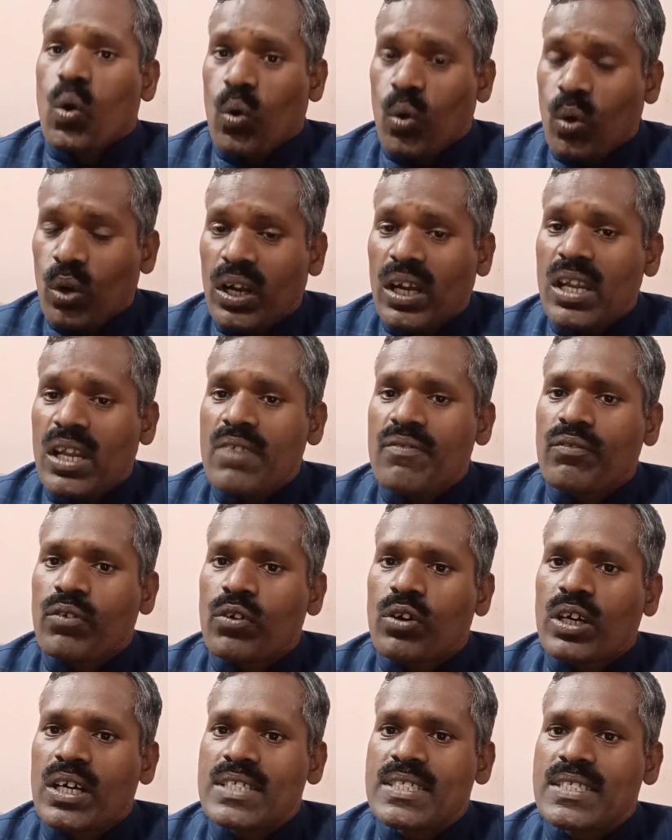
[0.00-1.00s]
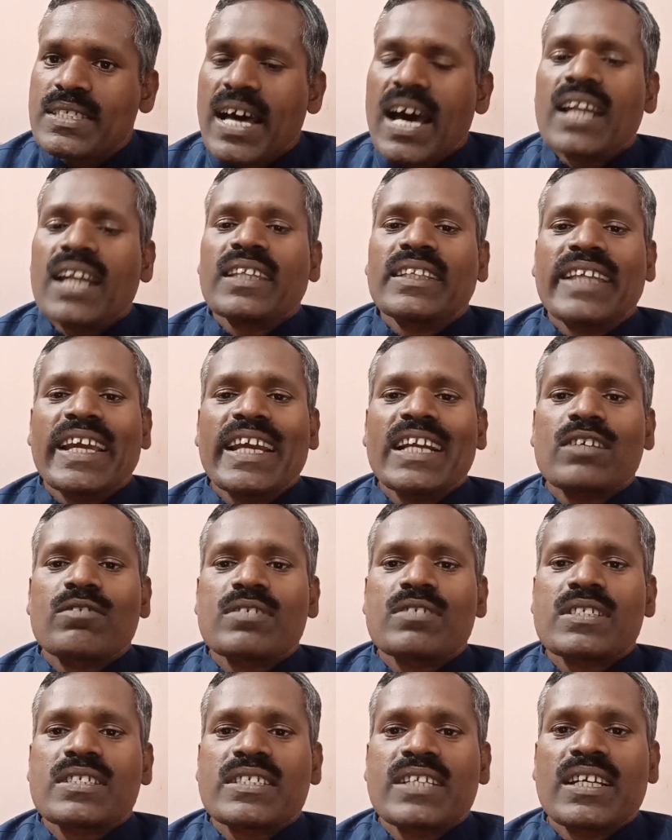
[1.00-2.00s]
Only focus on that
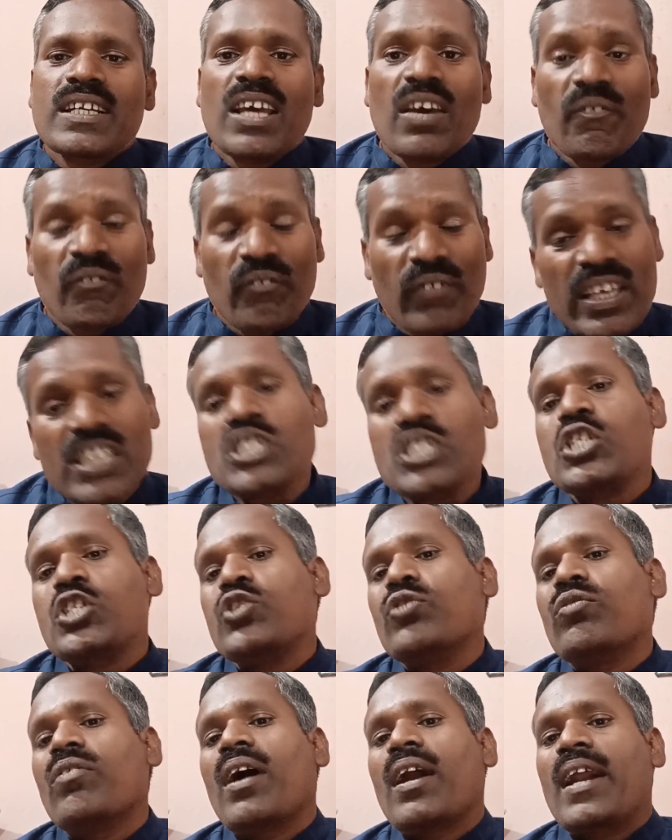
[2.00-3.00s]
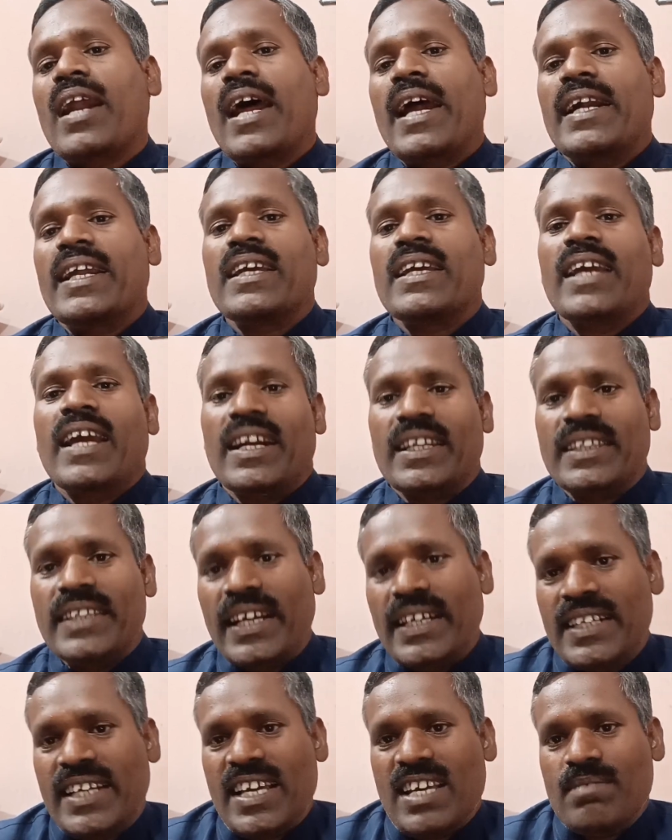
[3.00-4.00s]
question which you are writing at
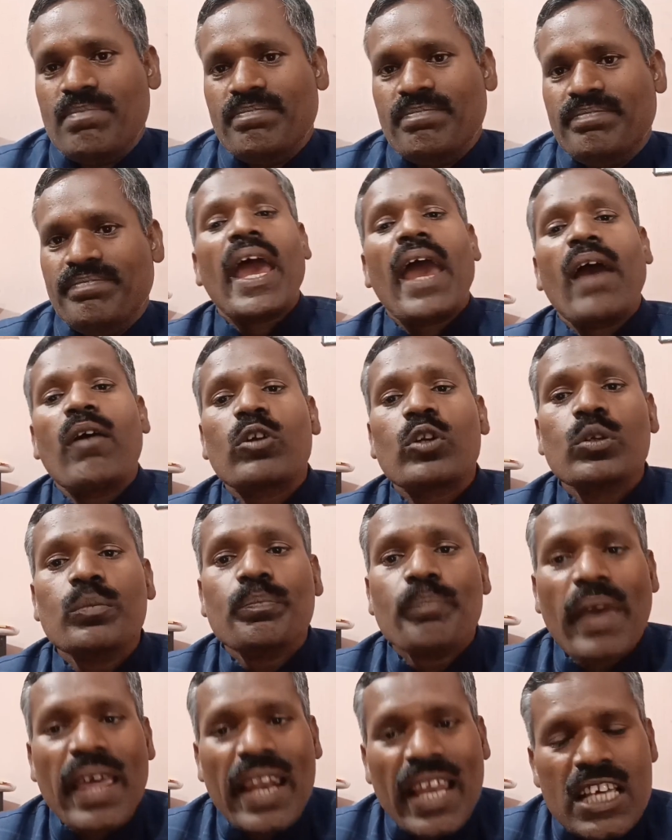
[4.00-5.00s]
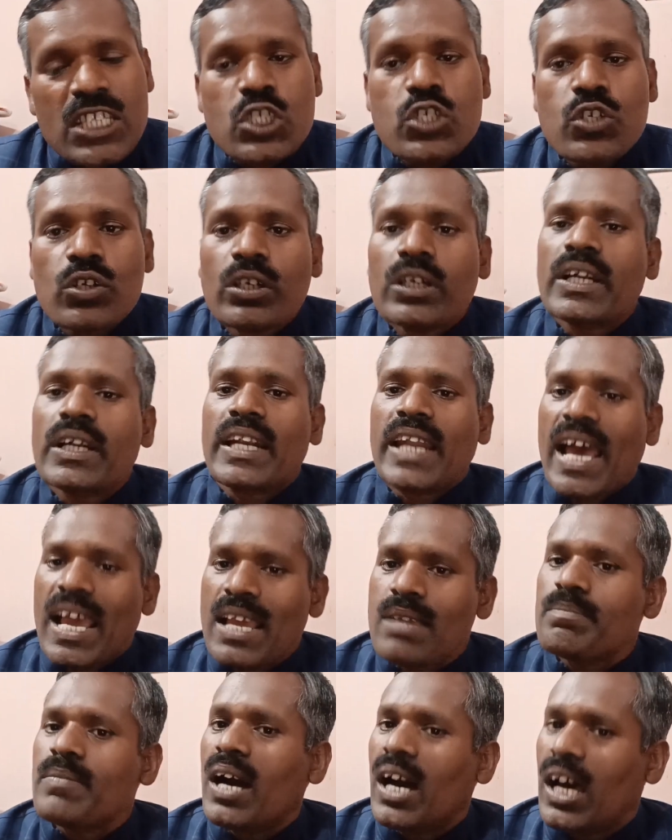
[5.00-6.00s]
that time. You have to manage your
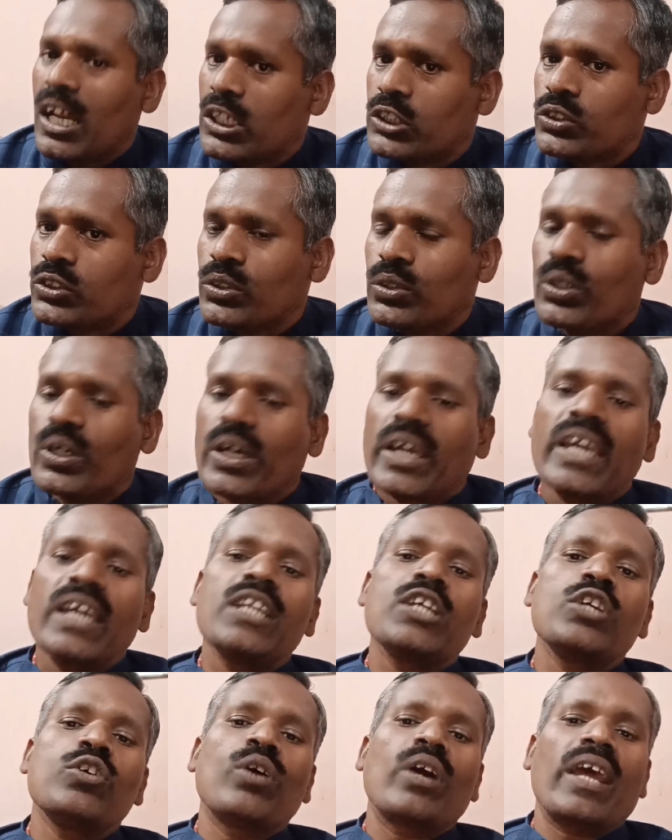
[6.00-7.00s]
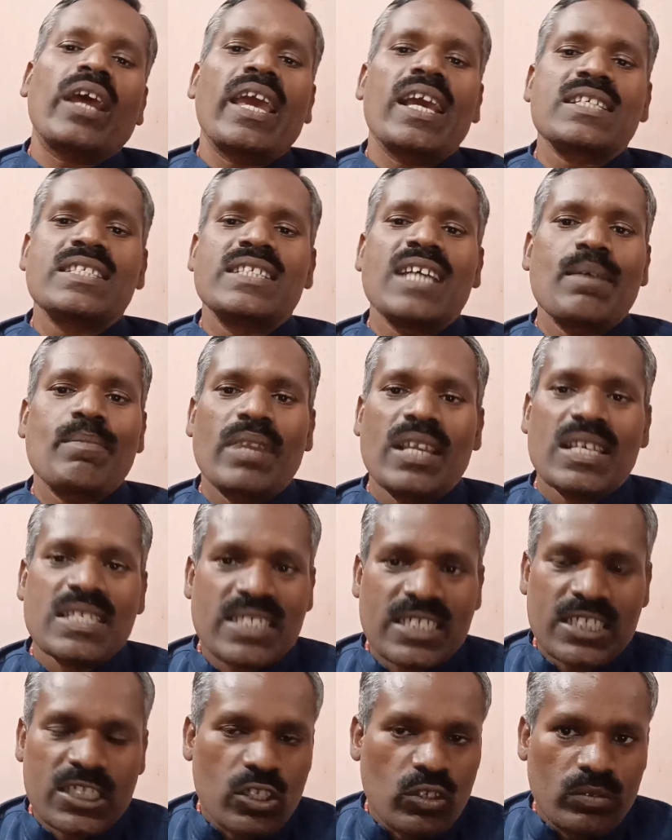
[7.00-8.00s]
time also in your
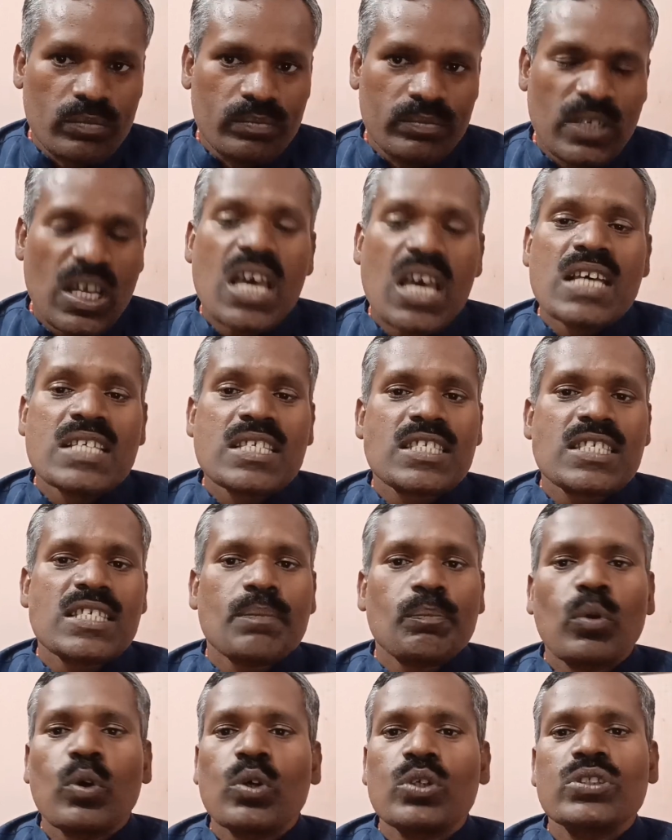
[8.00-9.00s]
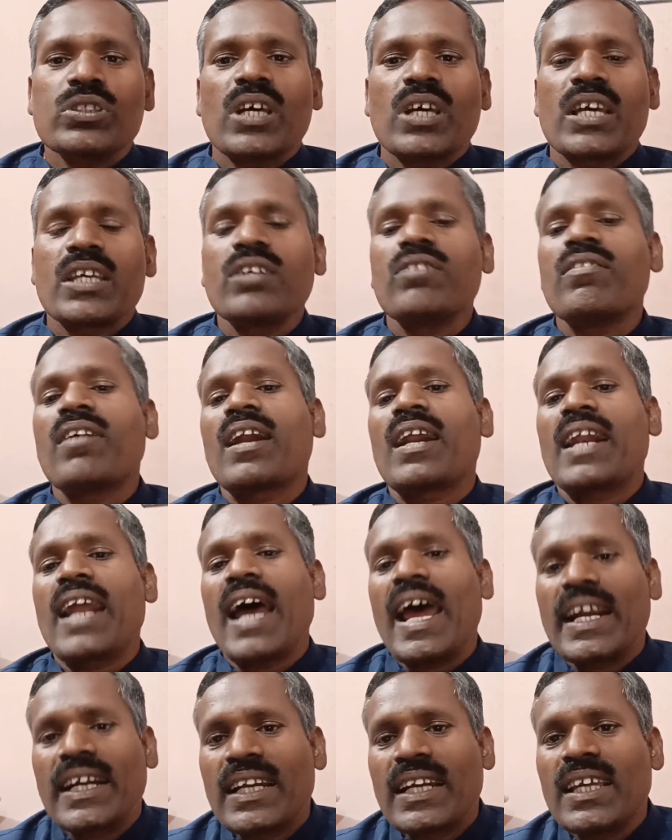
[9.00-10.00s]
examination room. Suppose you are
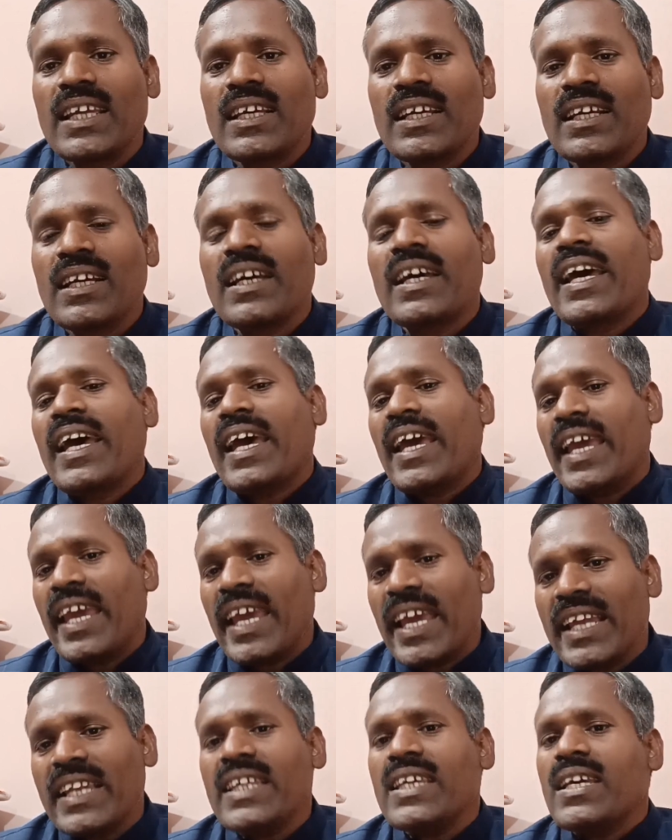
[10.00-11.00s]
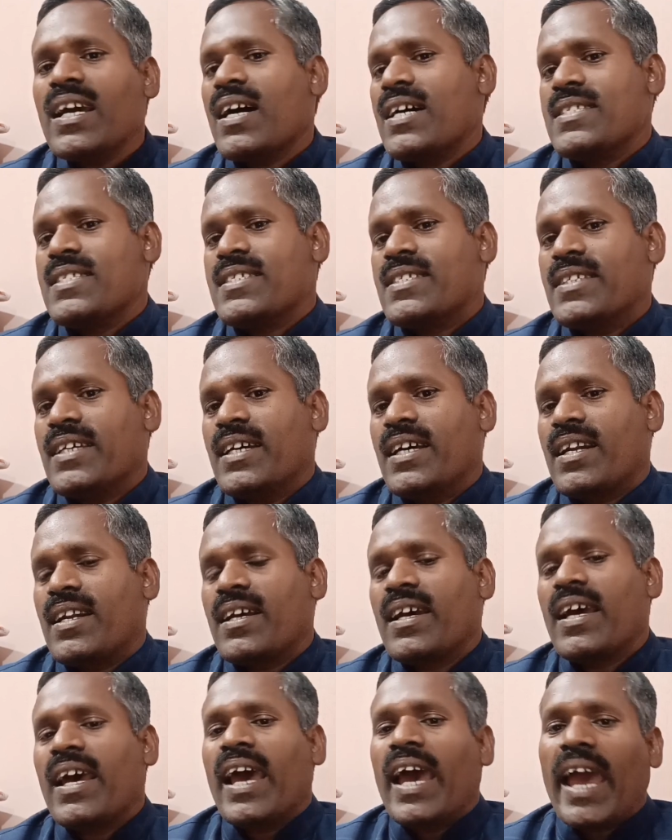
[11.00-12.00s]
writing any answer
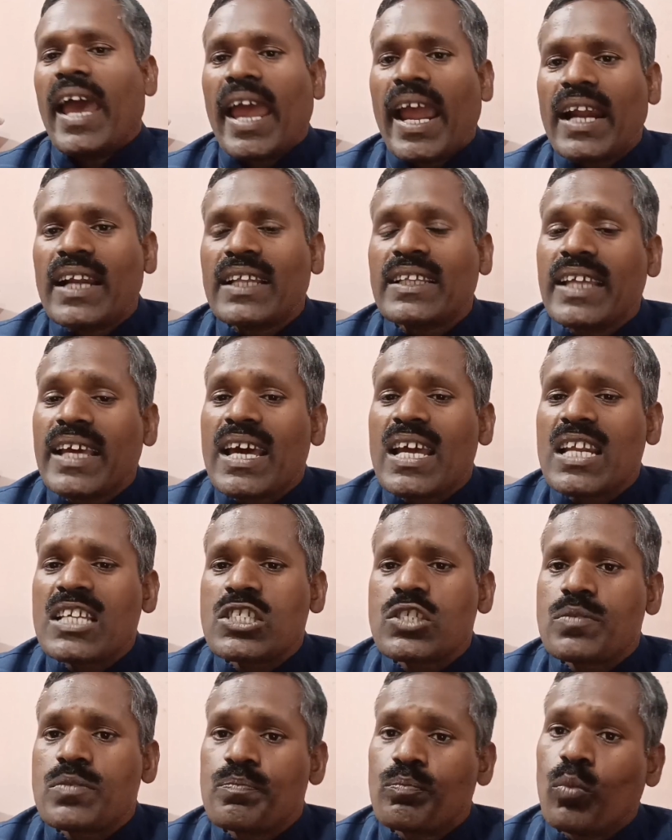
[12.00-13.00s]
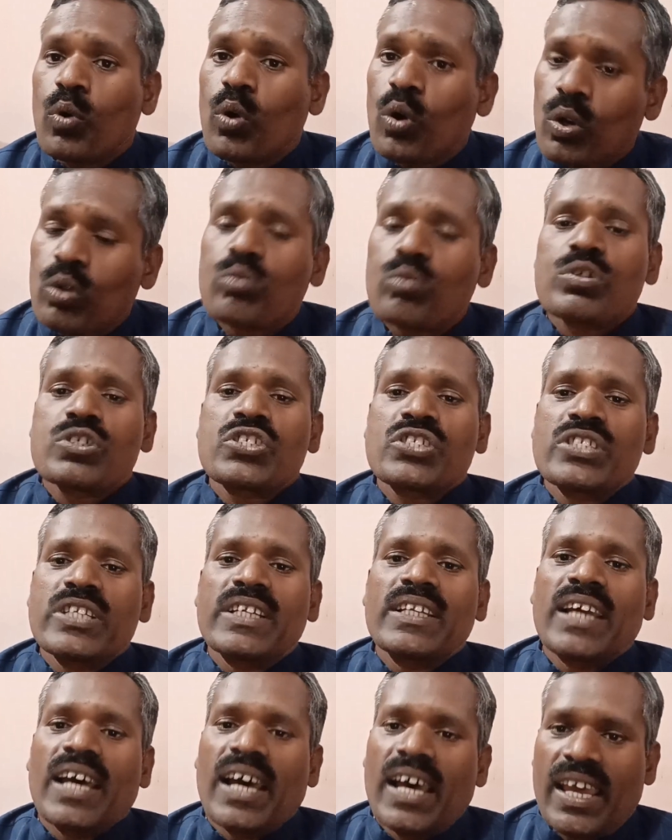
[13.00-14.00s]
and there is more
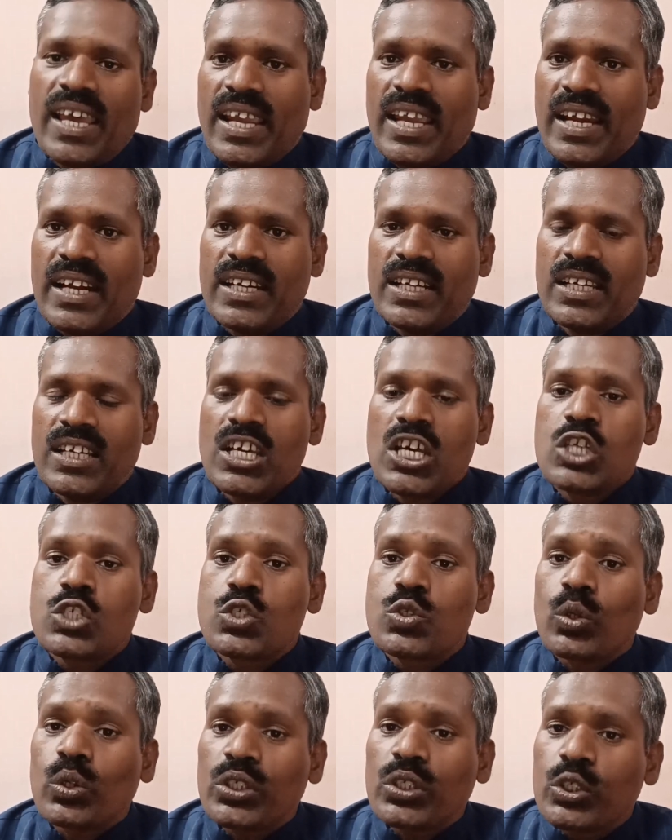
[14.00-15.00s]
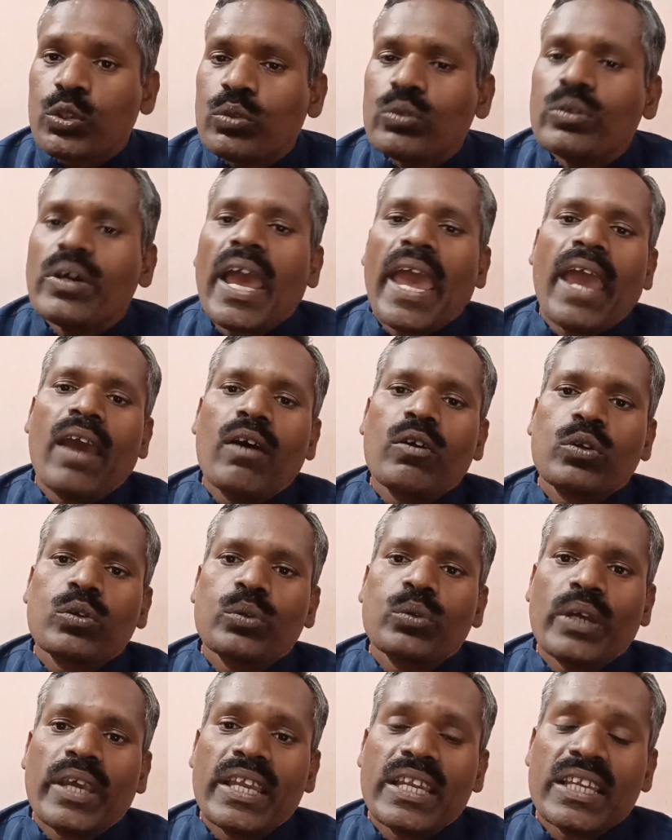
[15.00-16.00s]
question ahead. So you have
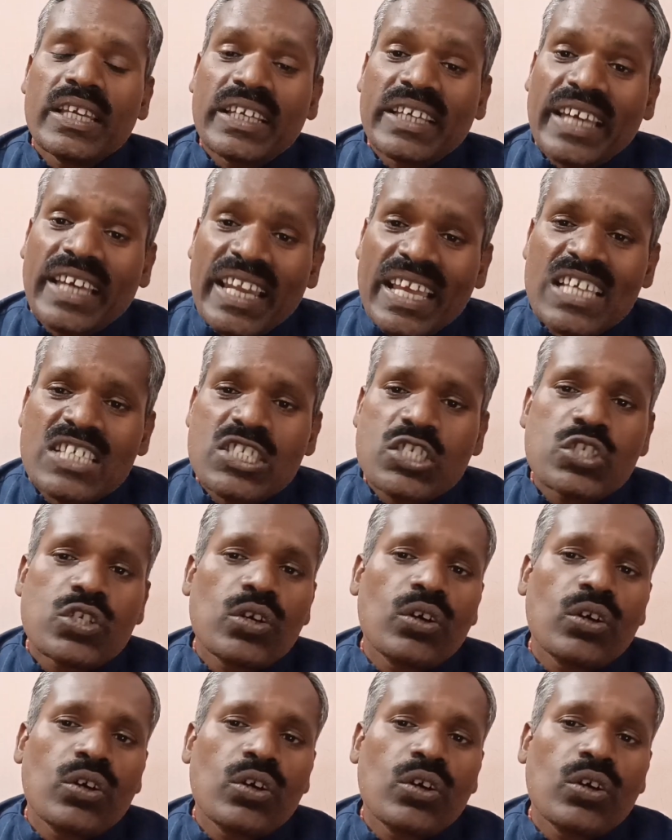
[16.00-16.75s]
to increase